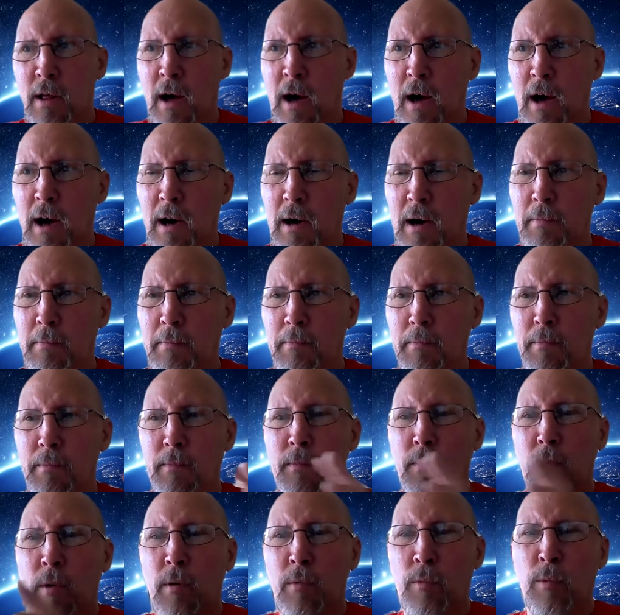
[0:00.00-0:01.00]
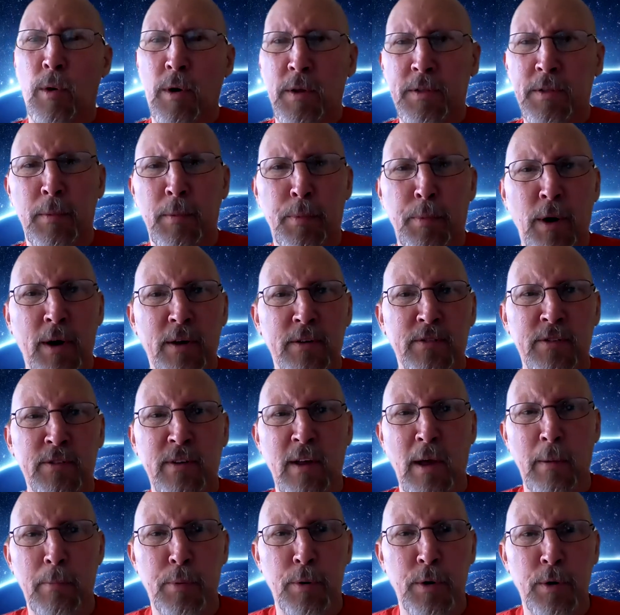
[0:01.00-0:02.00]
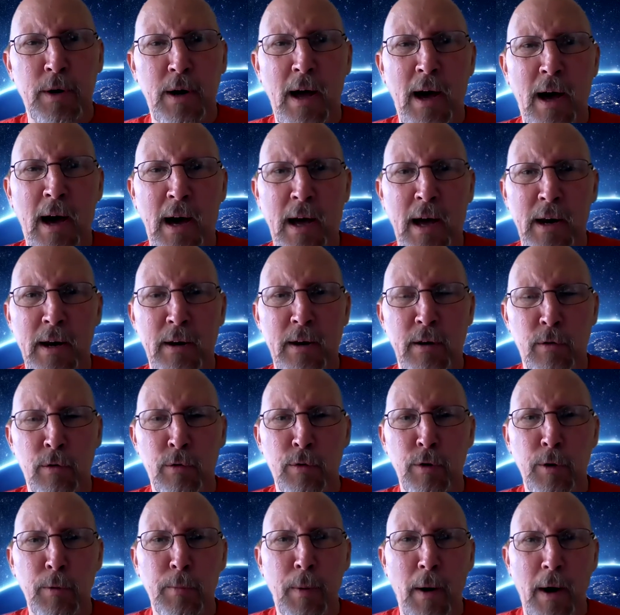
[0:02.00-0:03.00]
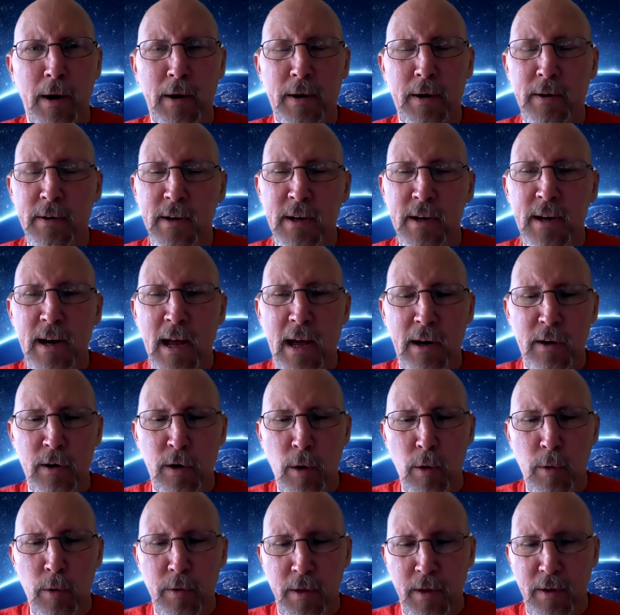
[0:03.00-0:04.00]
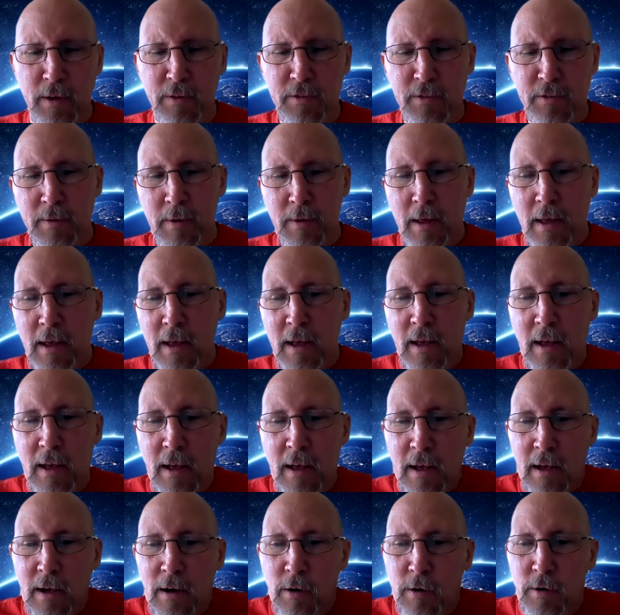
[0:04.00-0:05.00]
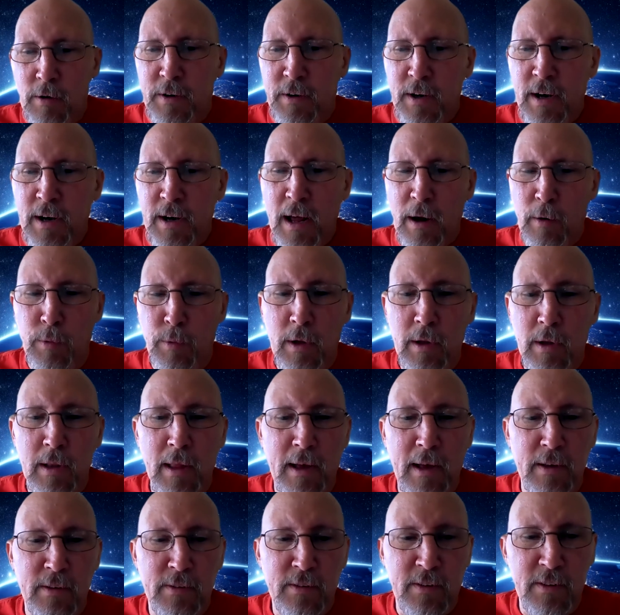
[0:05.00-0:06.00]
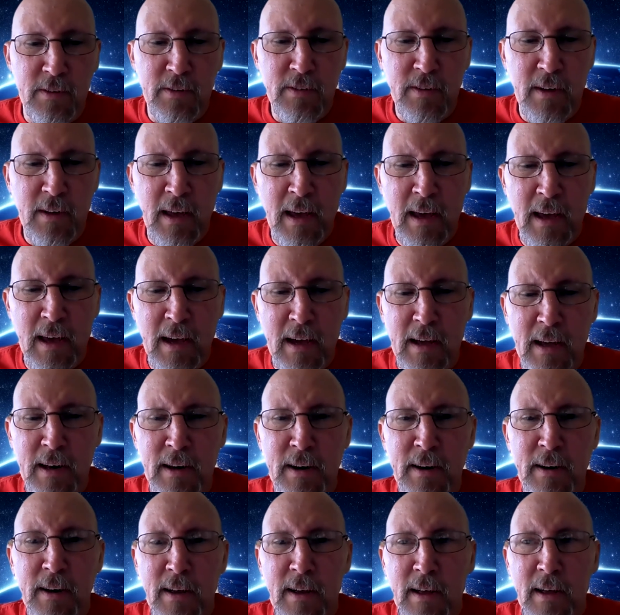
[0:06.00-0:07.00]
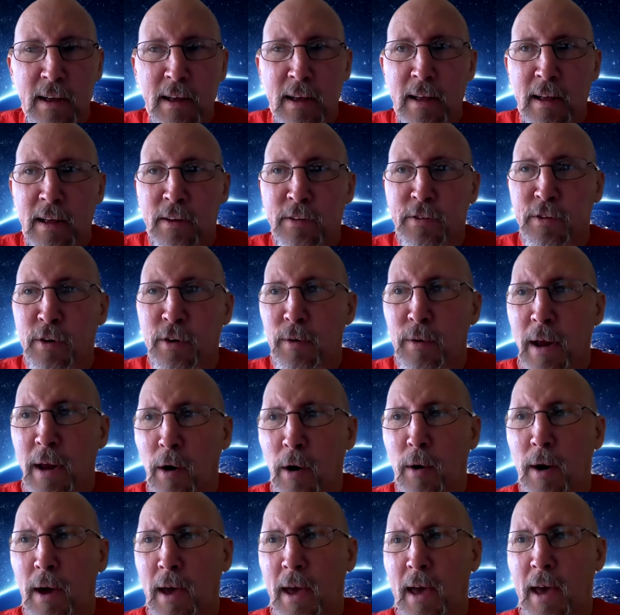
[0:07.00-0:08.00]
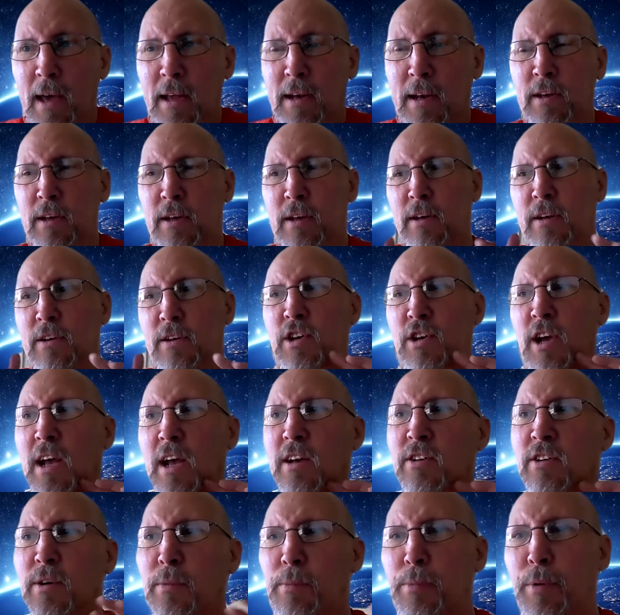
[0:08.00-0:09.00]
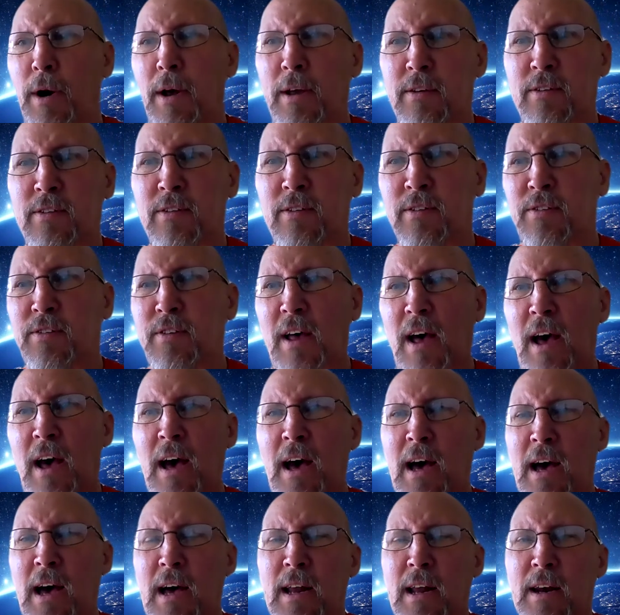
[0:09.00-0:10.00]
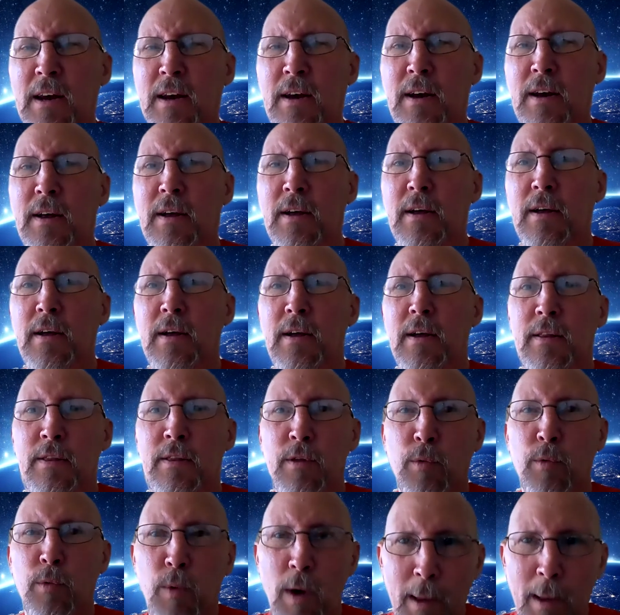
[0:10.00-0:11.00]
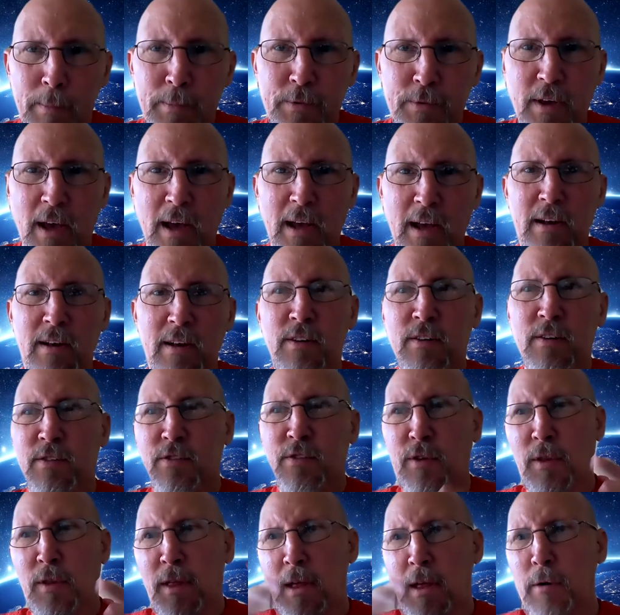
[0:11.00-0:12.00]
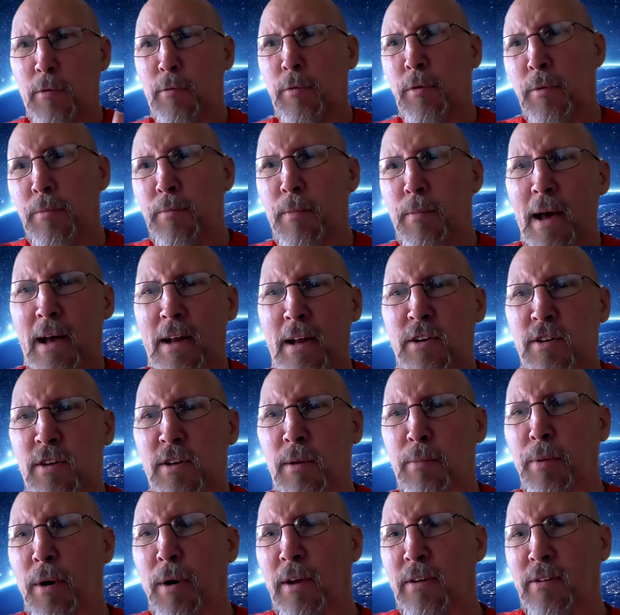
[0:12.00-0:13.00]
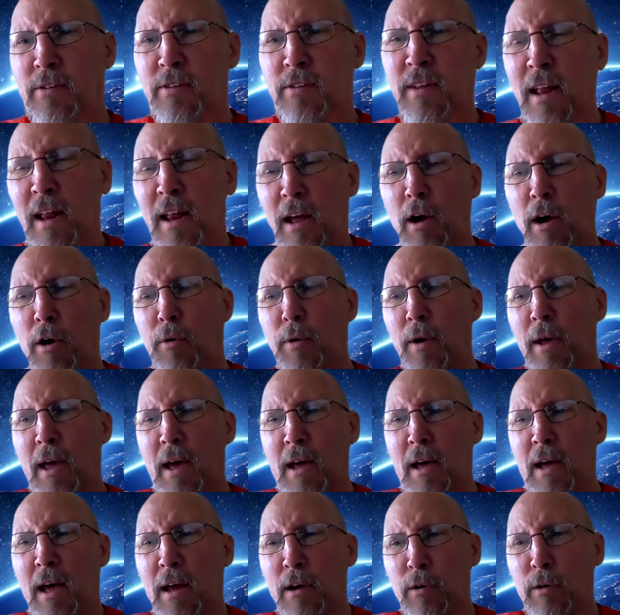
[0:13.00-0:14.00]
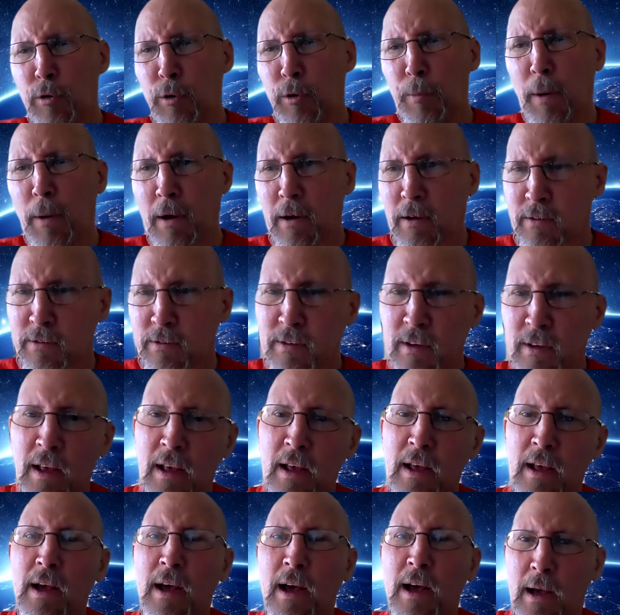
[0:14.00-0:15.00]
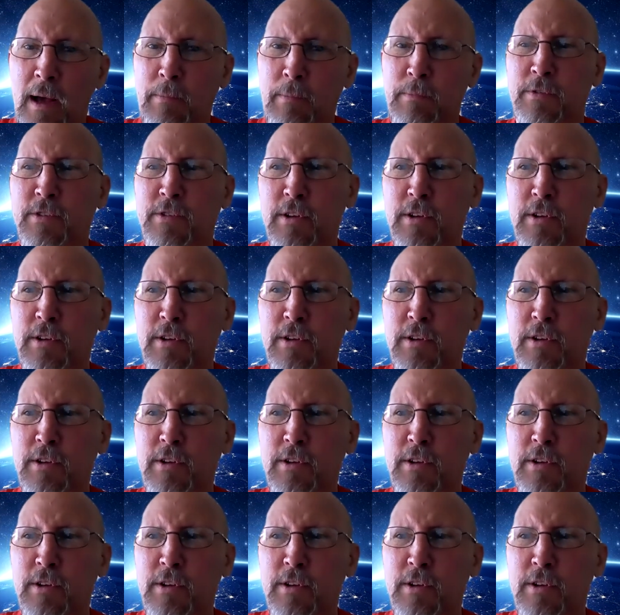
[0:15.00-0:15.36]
um, what the prices I put on Groupon. Did not know this or did not realize this. And so now I had to change the prices on the website so that it would match the prices that I already had on Groupon because I'm